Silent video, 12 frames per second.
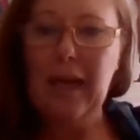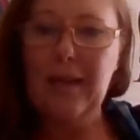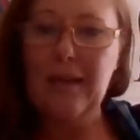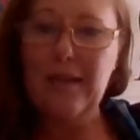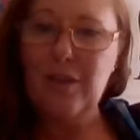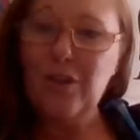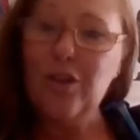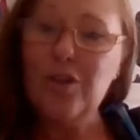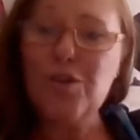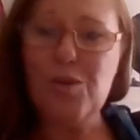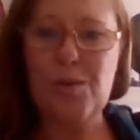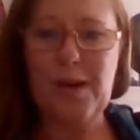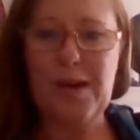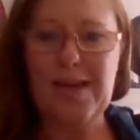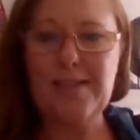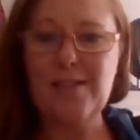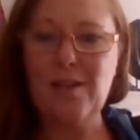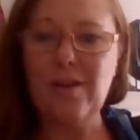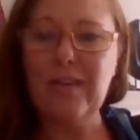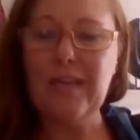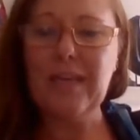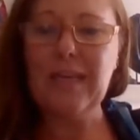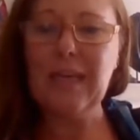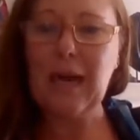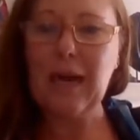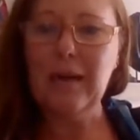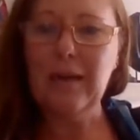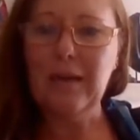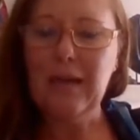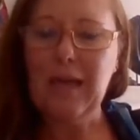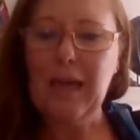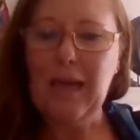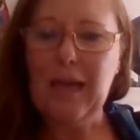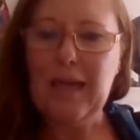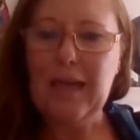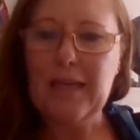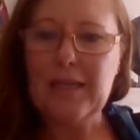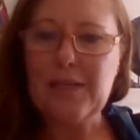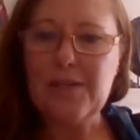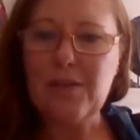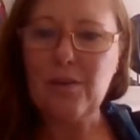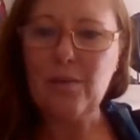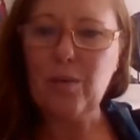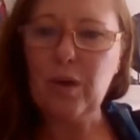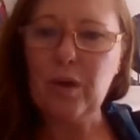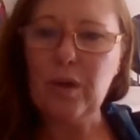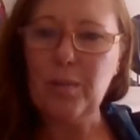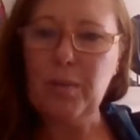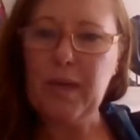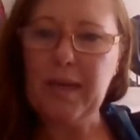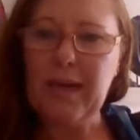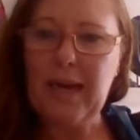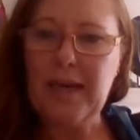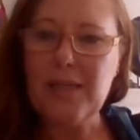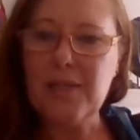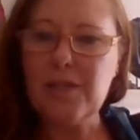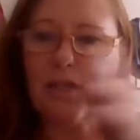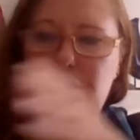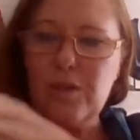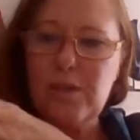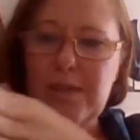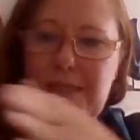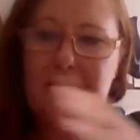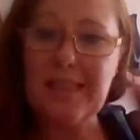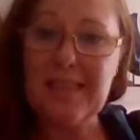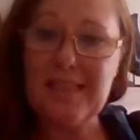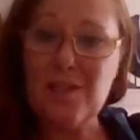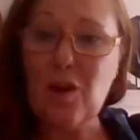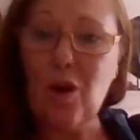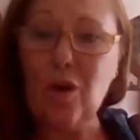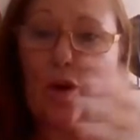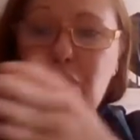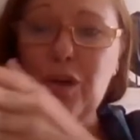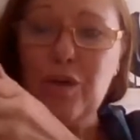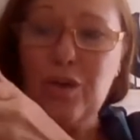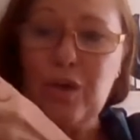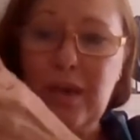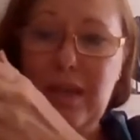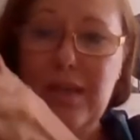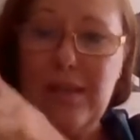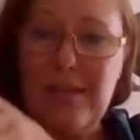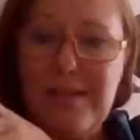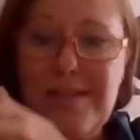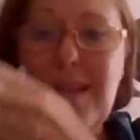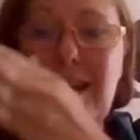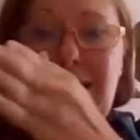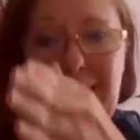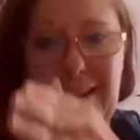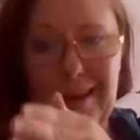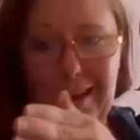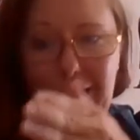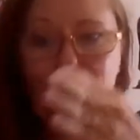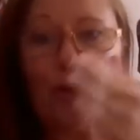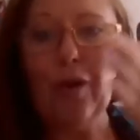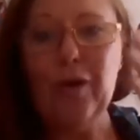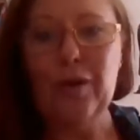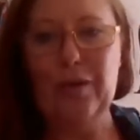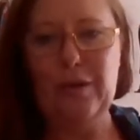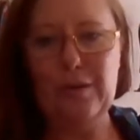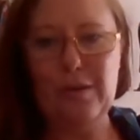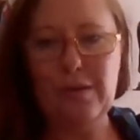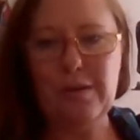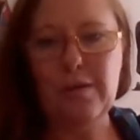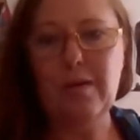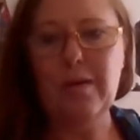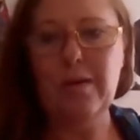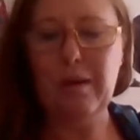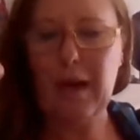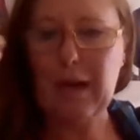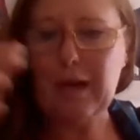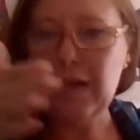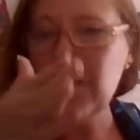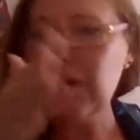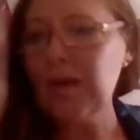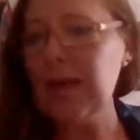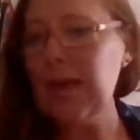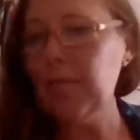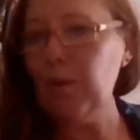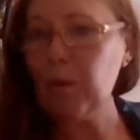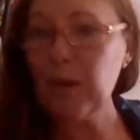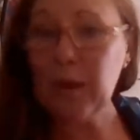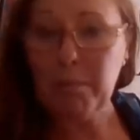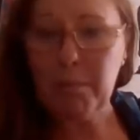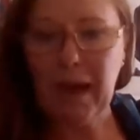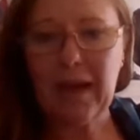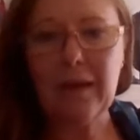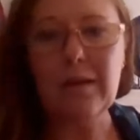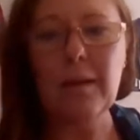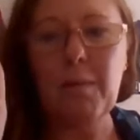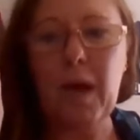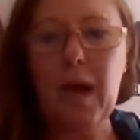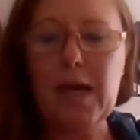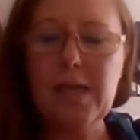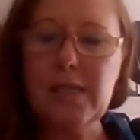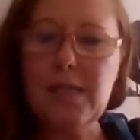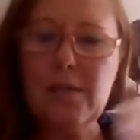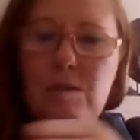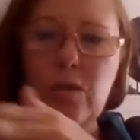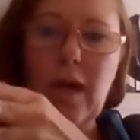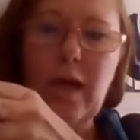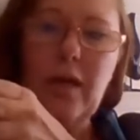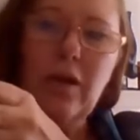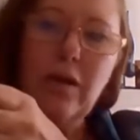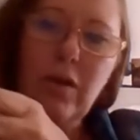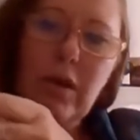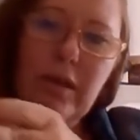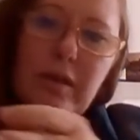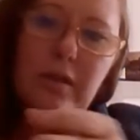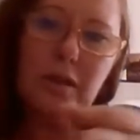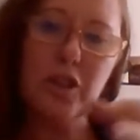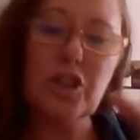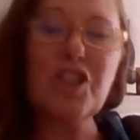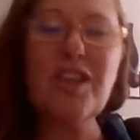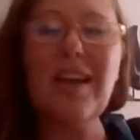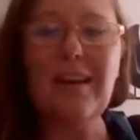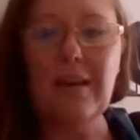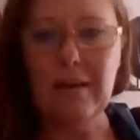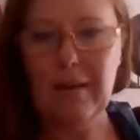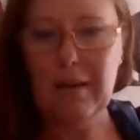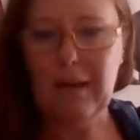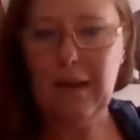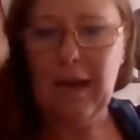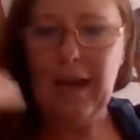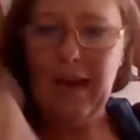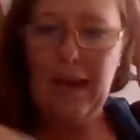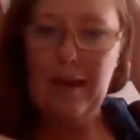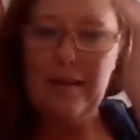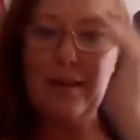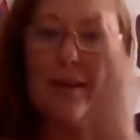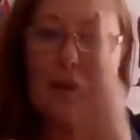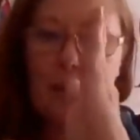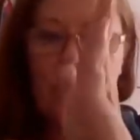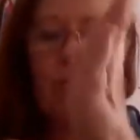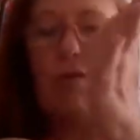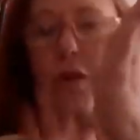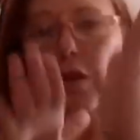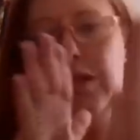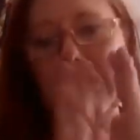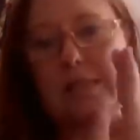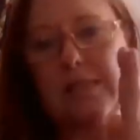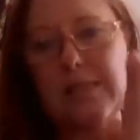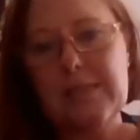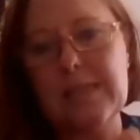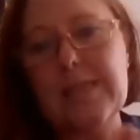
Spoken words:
and the new doorway is over here. And so what you're being asked to do is, in this corridor, is let go. Are you going to keep looking back at the past, or are you going to shed and keep focused and